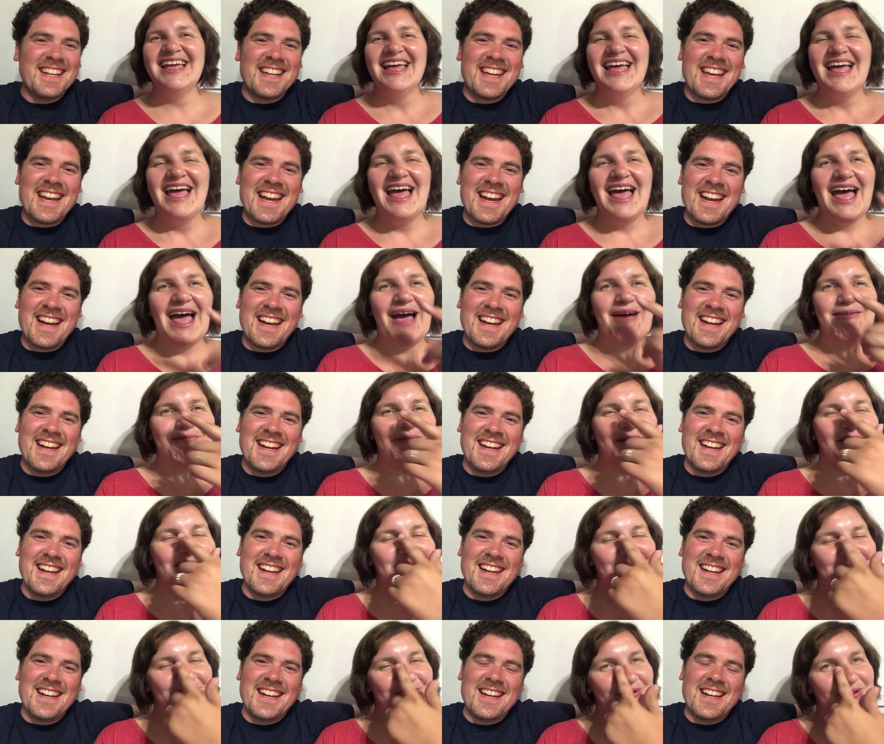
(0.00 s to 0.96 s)
Speaker 1: yeah.
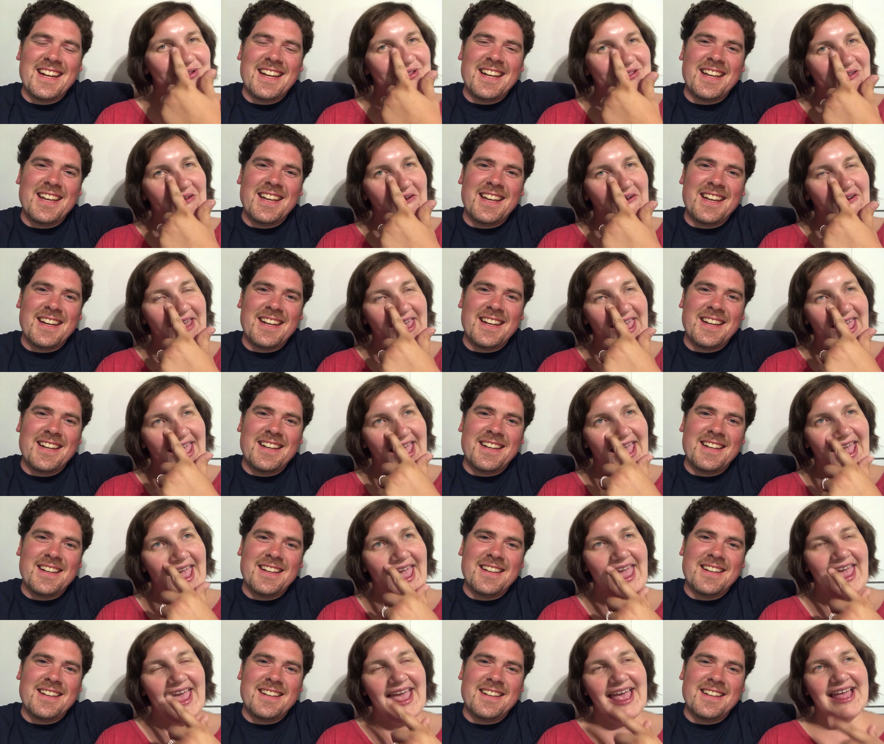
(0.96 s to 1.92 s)
about boondocking.
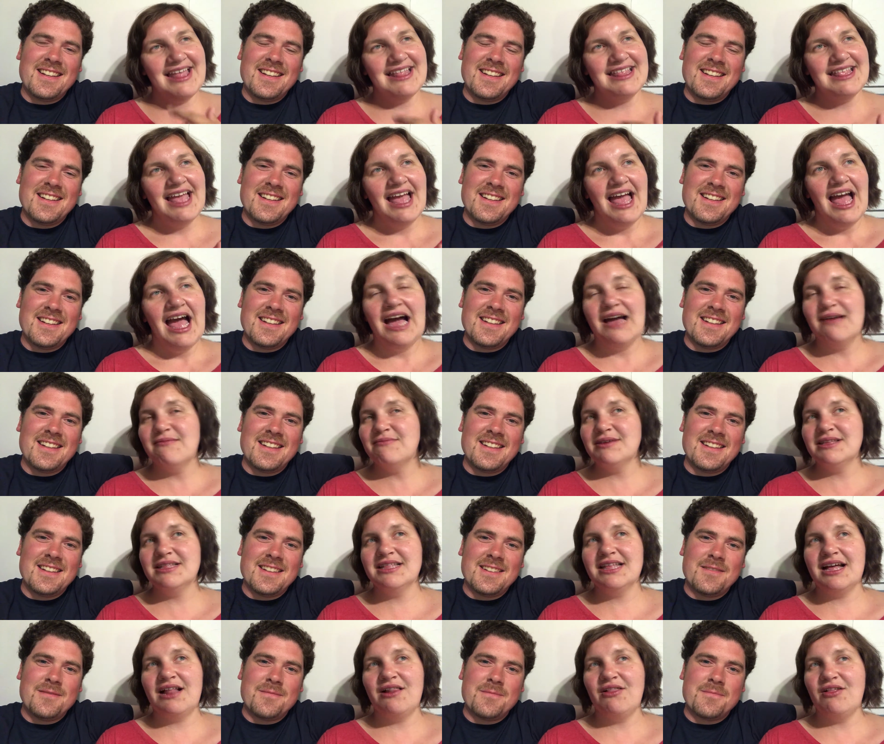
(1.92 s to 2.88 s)
Yeah. And I
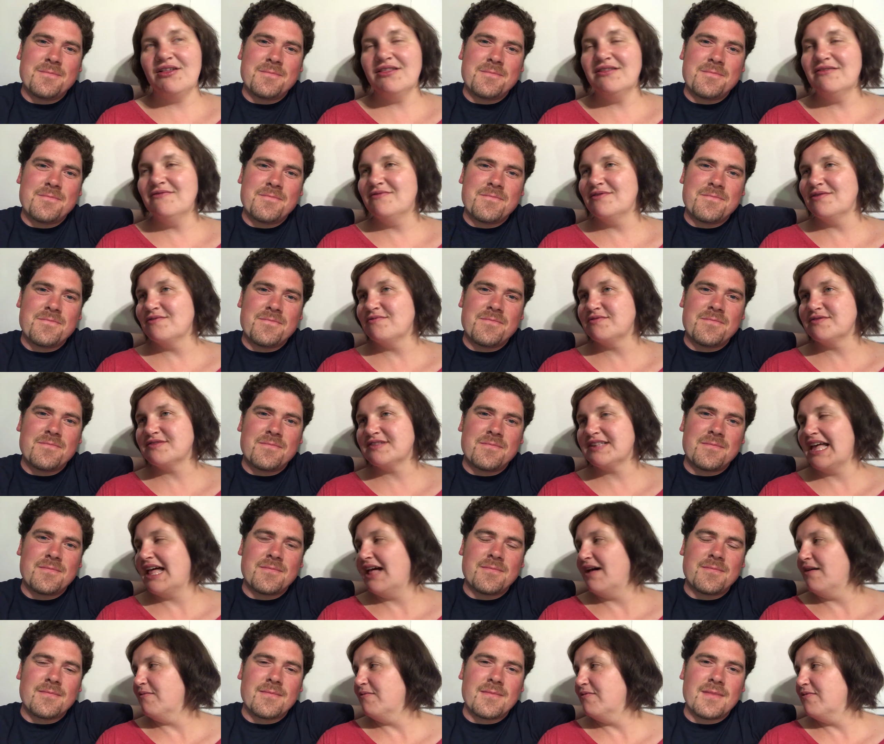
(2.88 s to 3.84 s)
mean, a lot of it was
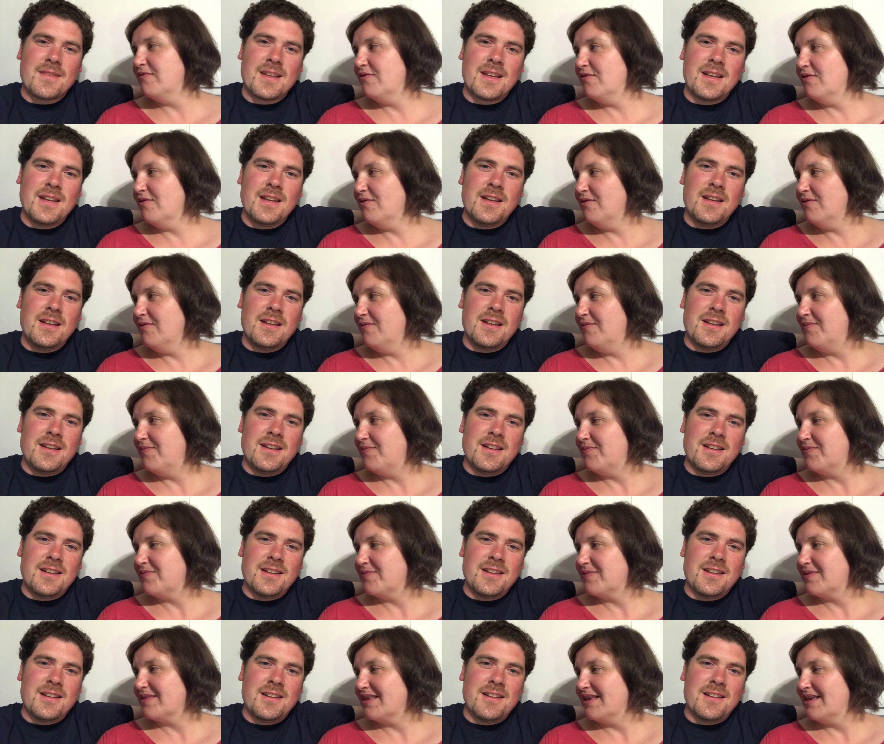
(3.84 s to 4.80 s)
helpful.
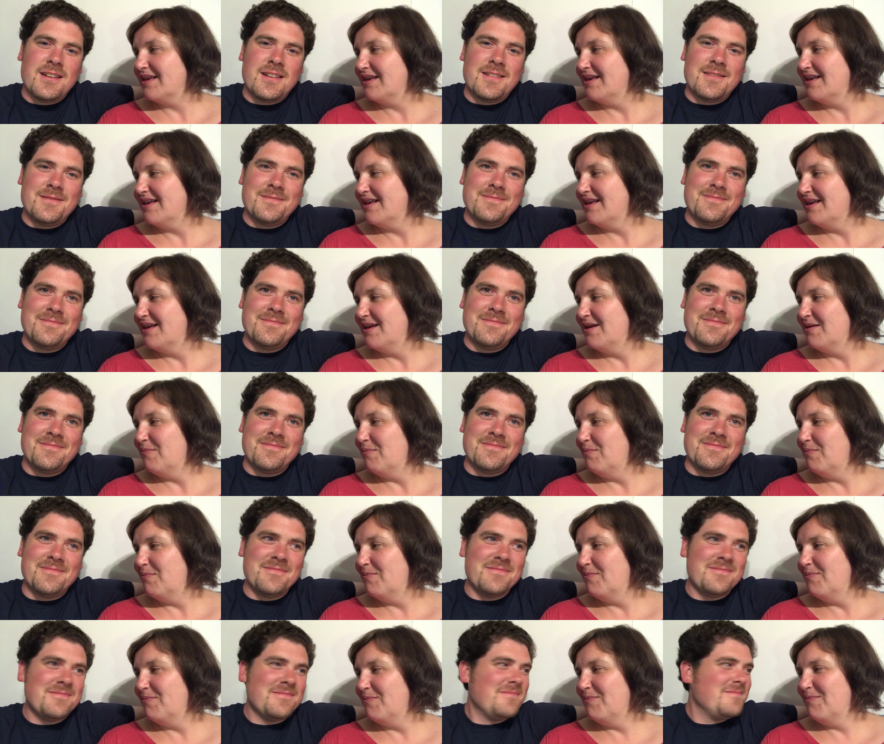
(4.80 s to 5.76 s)

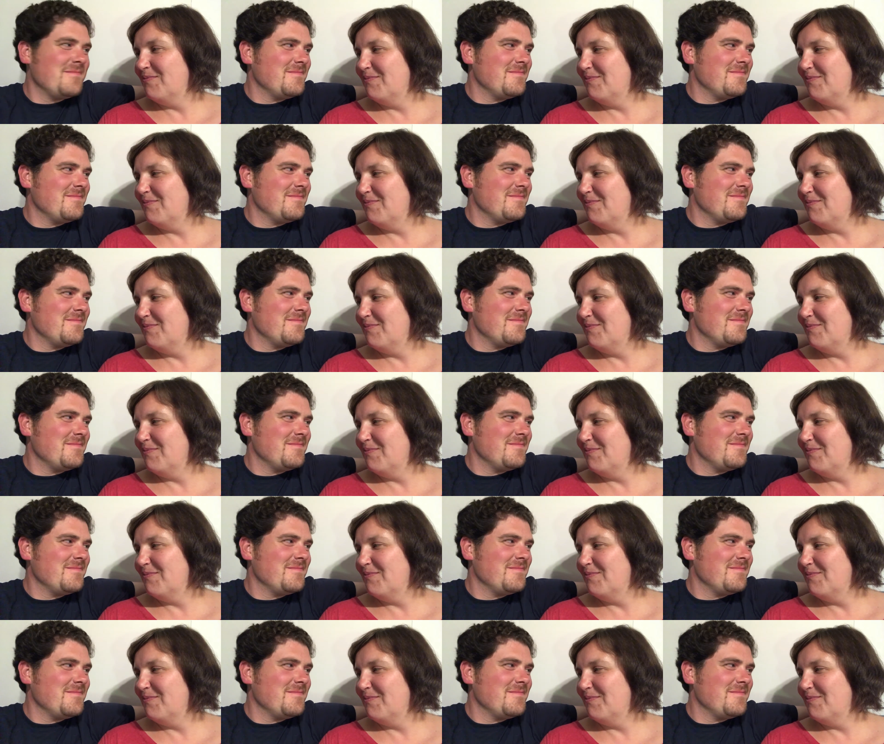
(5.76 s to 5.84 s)
Mm-hmm.